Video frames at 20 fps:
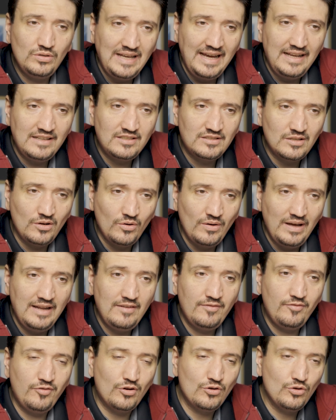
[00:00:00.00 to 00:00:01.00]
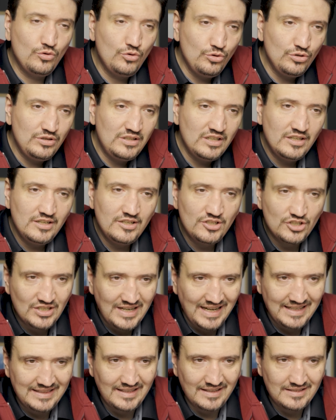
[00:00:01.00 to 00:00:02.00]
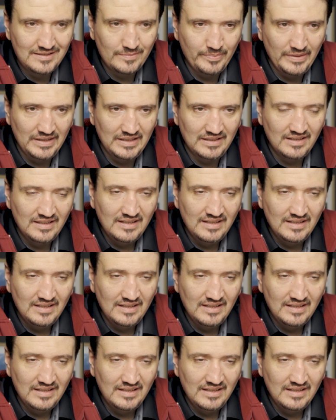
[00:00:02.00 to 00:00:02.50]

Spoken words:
ISO and for good shutter speed.